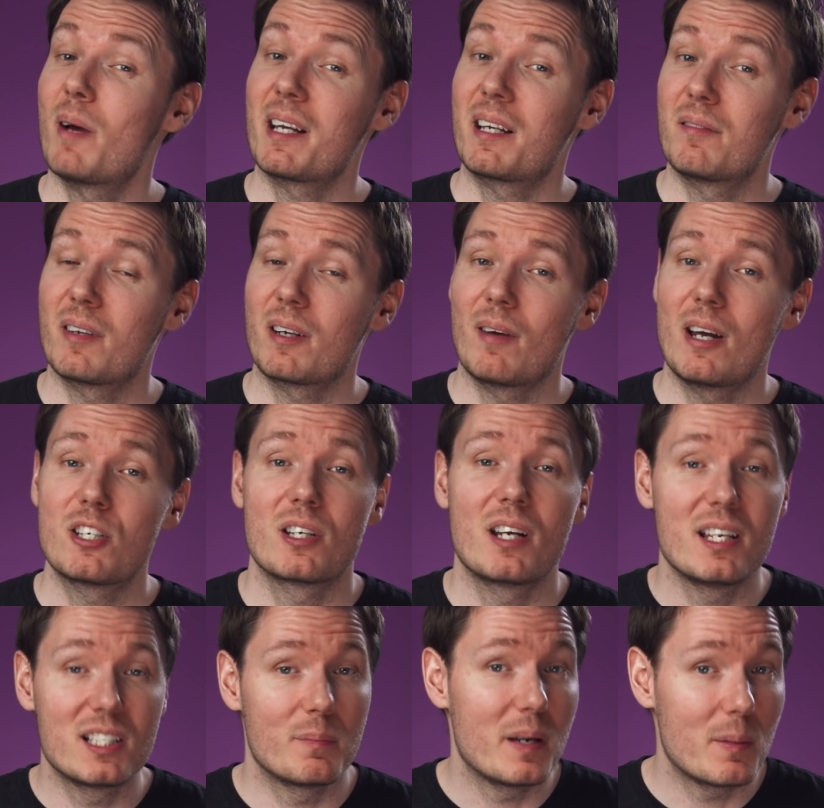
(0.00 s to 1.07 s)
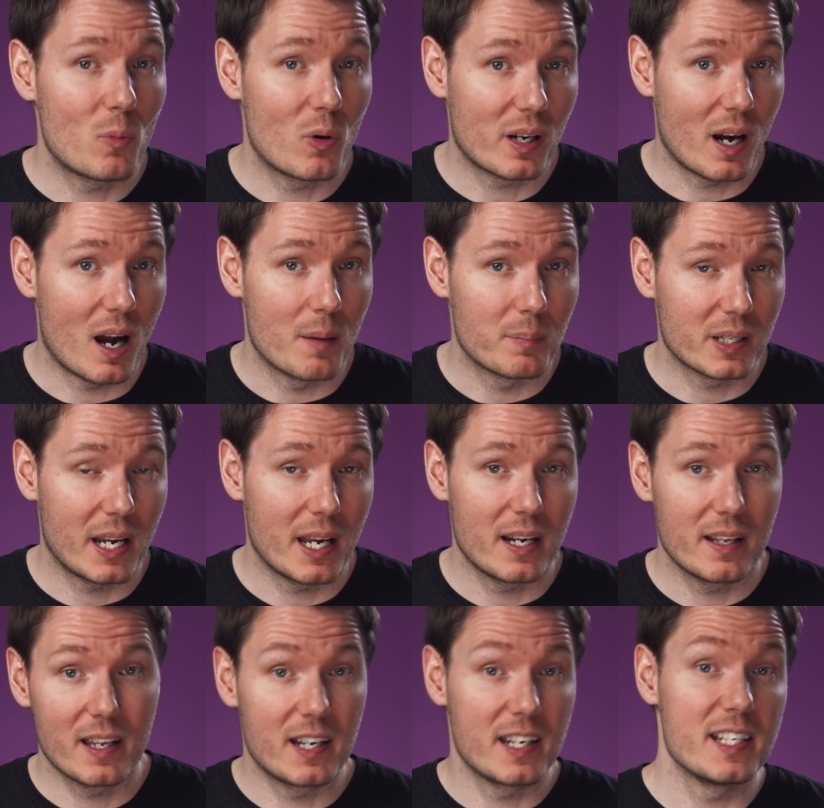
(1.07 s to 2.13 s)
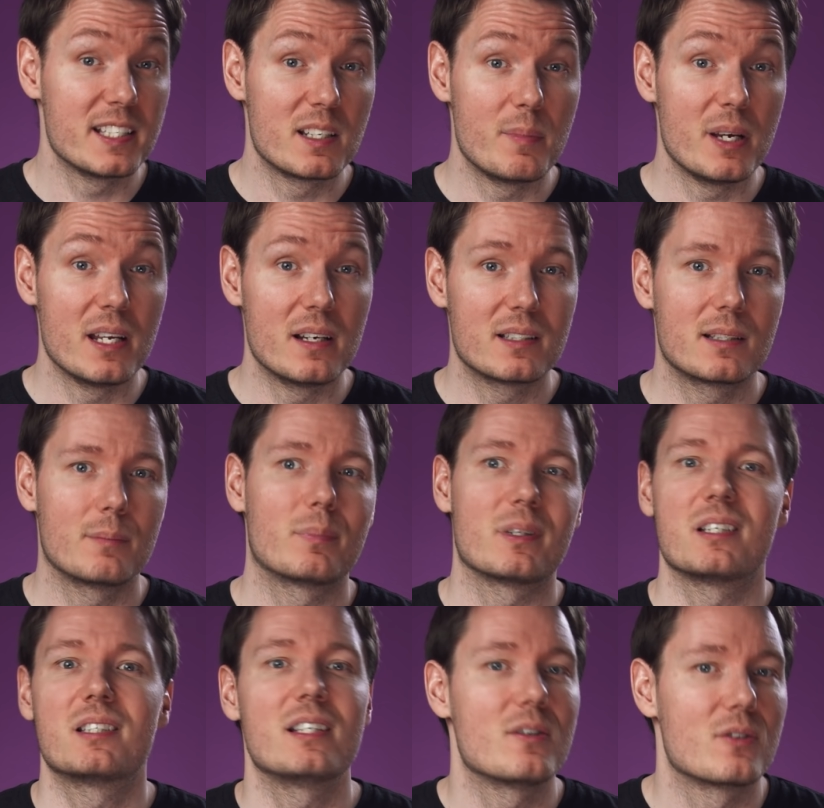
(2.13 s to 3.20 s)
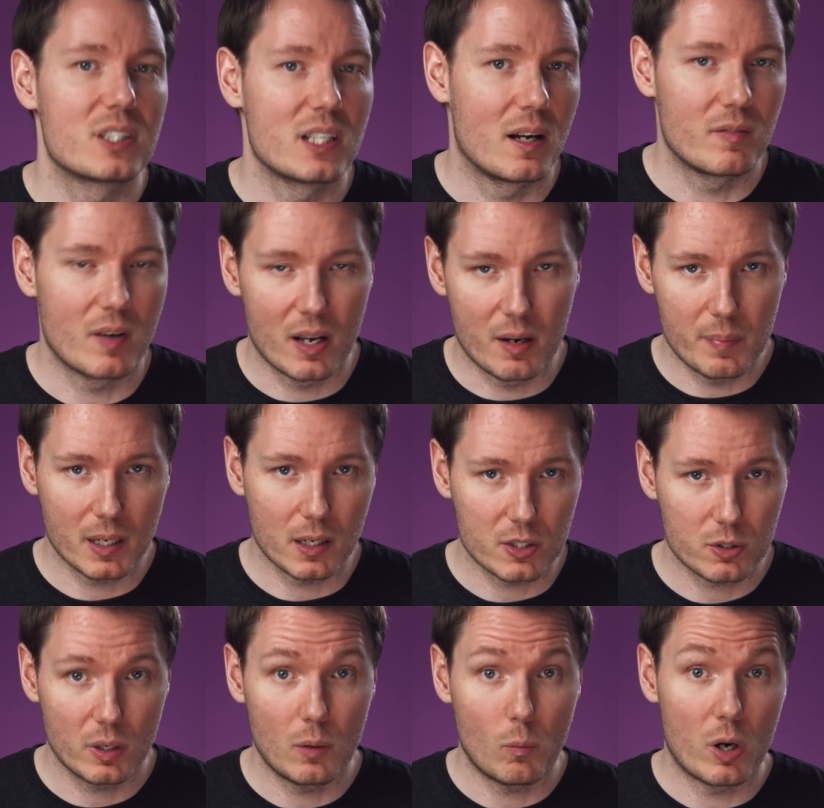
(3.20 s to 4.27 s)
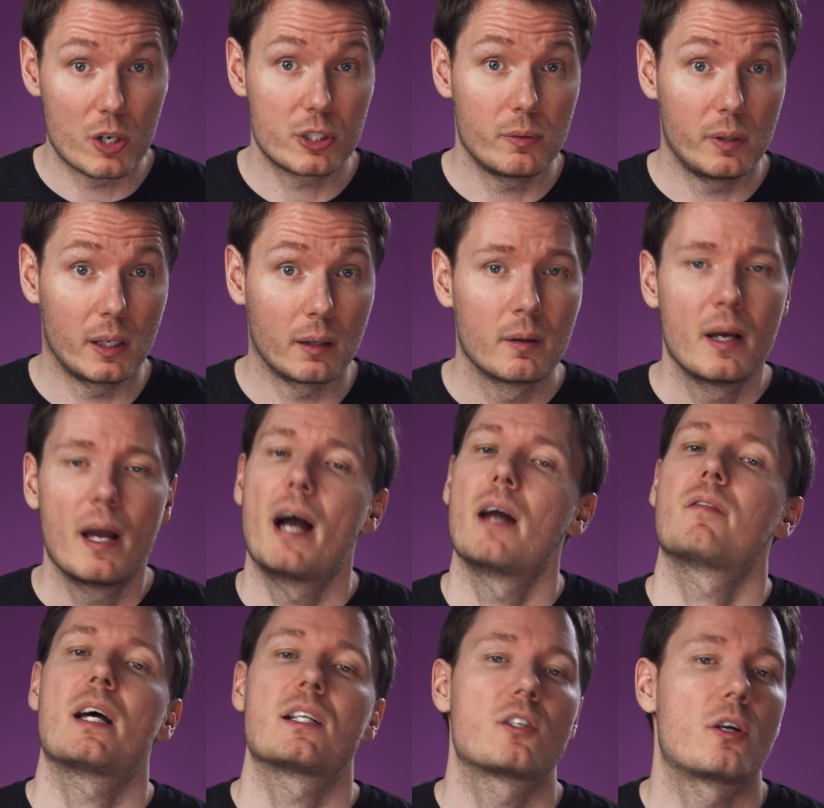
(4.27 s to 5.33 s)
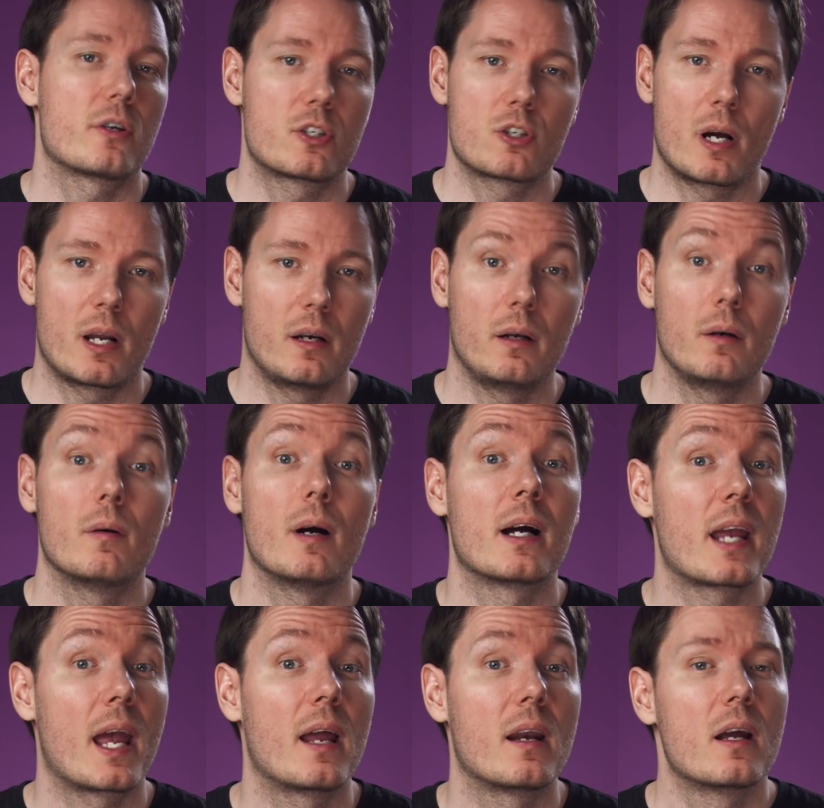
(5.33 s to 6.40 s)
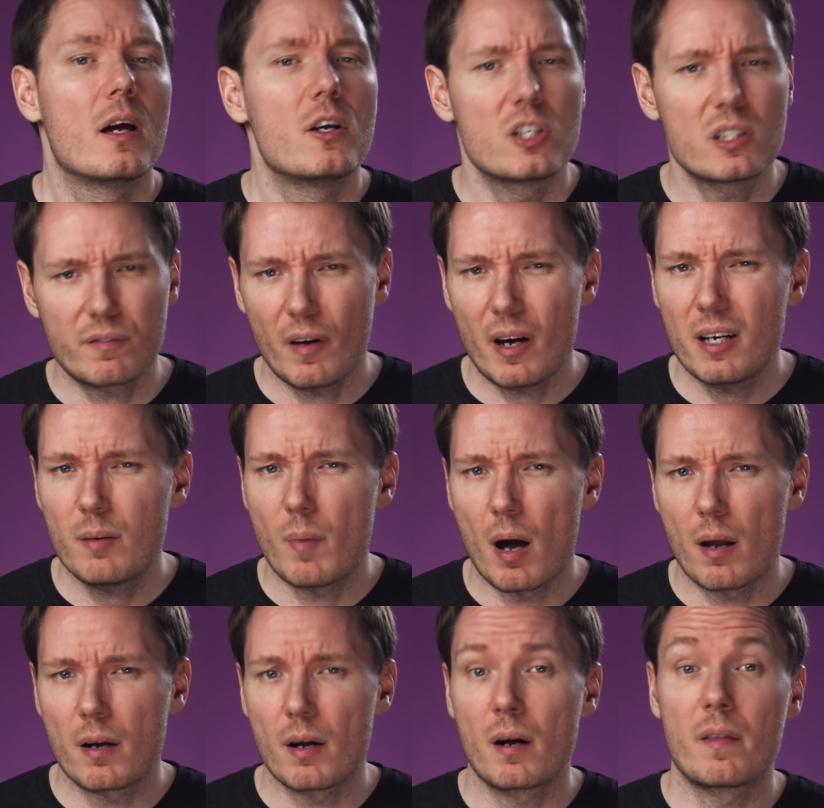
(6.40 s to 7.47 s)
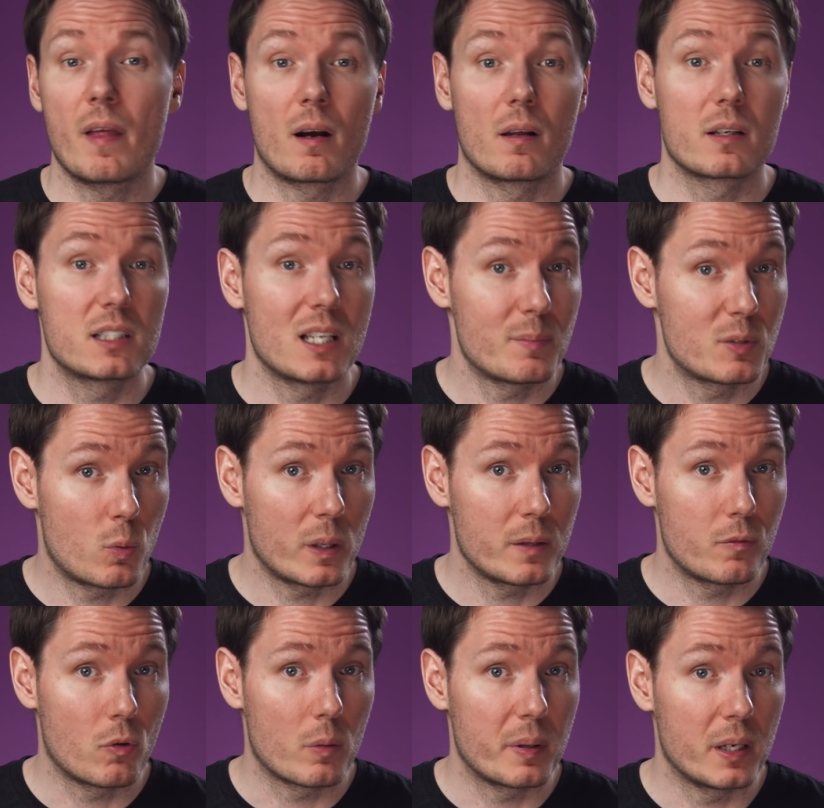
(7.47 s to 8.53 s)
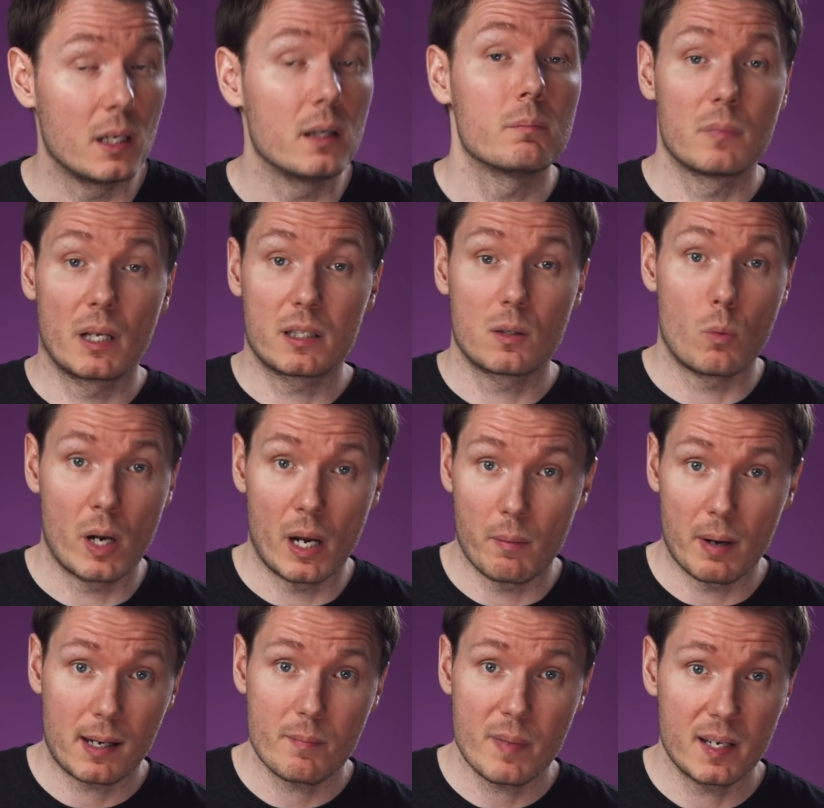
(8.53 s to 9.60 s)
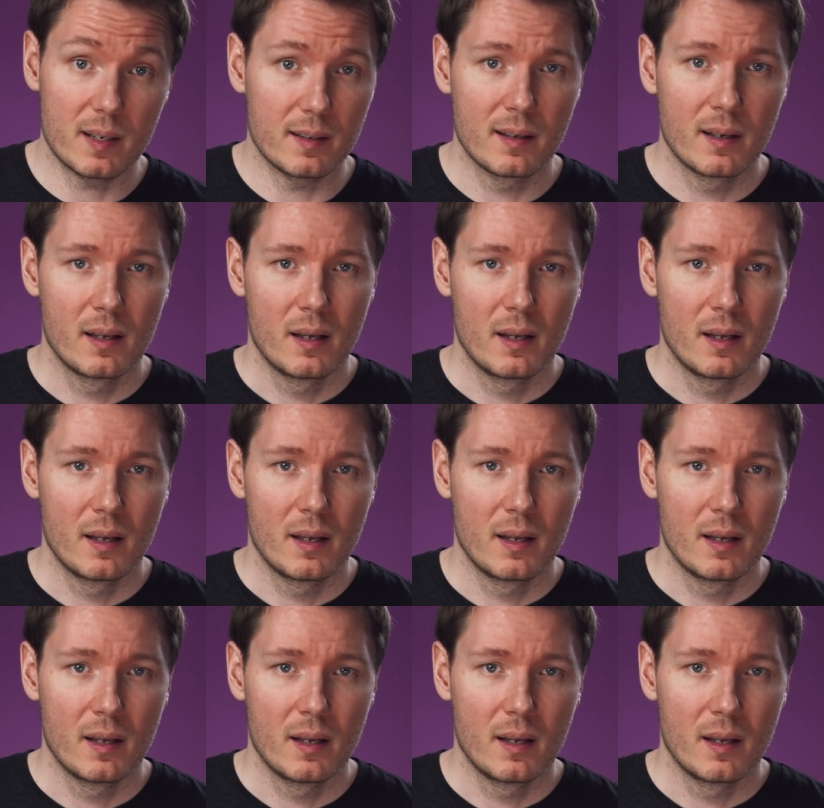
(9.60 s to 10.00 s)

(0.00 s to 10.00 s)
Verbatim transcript: my configuration is a bit more complicated than it needs to be to simply see yourself on a bigger screen while shooting. And if that's all you're trying to do, again, just find a monitor that'll accept 24p like the one I recommended.